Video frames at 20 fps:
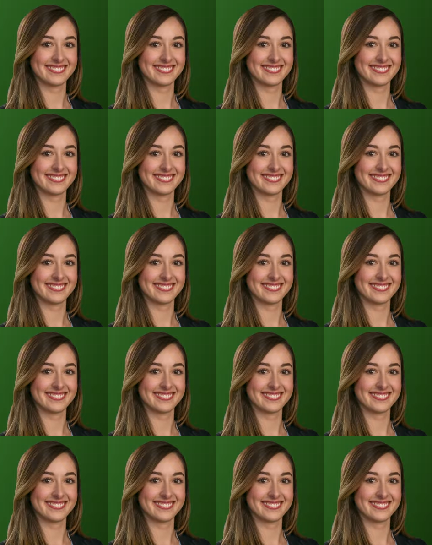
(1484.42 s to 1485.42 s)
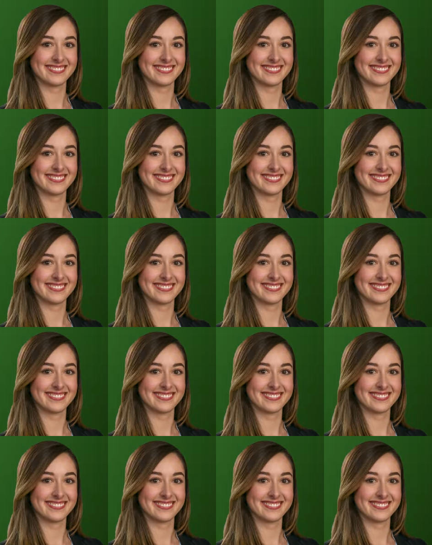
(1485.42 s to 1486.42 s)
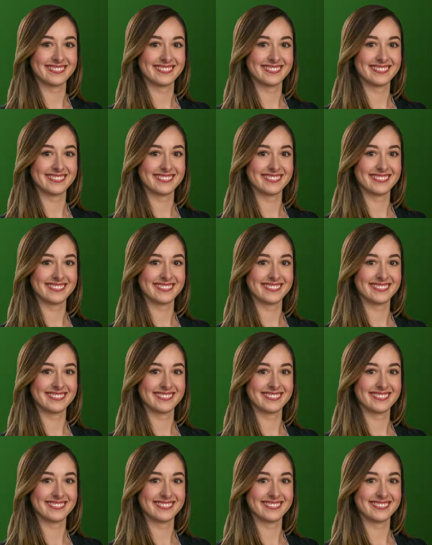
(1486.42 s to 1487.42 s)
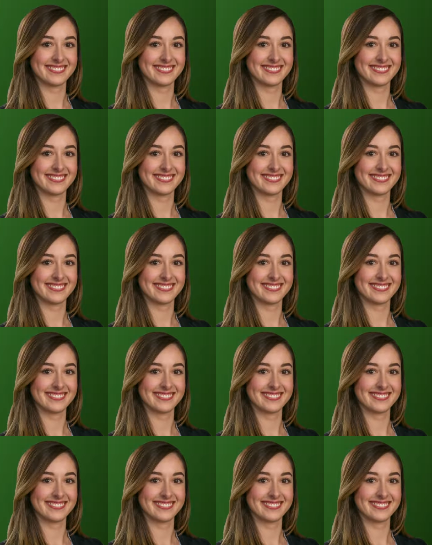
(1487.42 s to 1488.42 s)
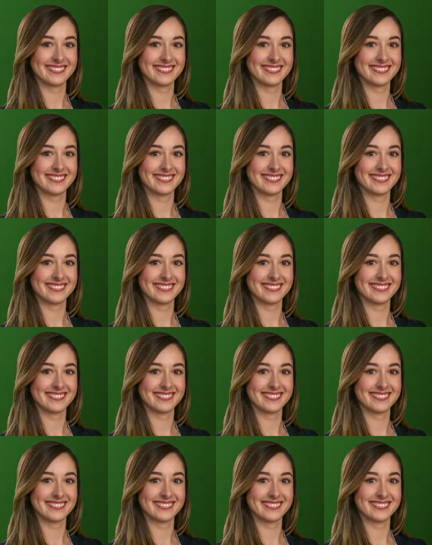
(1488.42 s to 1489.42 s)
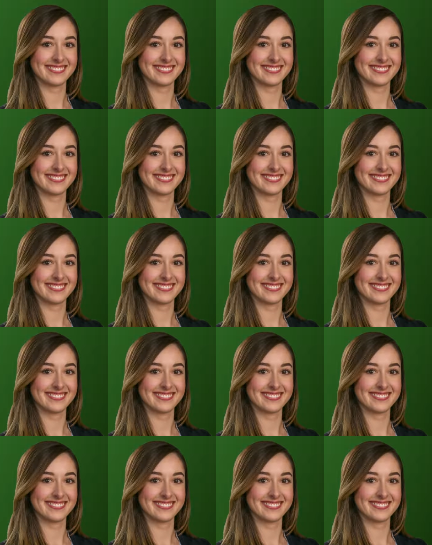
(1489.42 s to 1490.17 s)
[no speech]